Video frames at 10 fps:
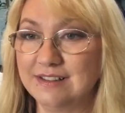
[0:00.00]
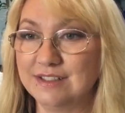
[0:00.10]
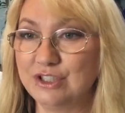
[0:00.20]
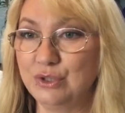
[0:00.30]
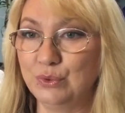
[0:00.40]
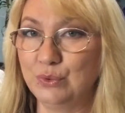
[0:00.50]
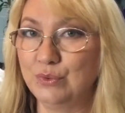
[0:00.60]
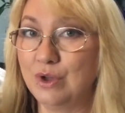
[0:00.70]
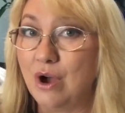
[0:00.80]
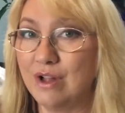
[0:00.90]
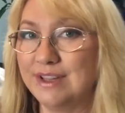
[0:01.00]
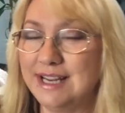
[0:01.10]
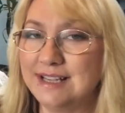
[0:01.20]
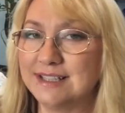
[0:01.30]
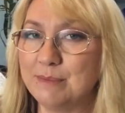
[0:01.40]
to the
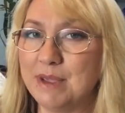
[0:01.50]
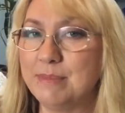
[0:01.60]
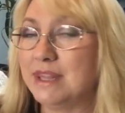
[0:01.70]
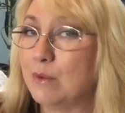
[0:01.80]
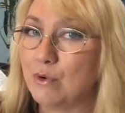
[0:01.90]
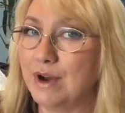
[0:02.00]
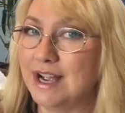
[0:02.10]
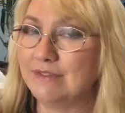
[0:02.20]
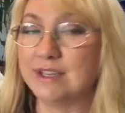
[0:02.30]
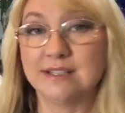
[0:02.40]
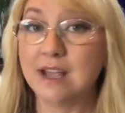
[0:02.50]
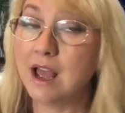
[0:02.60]
holidays that maybe they won't have these.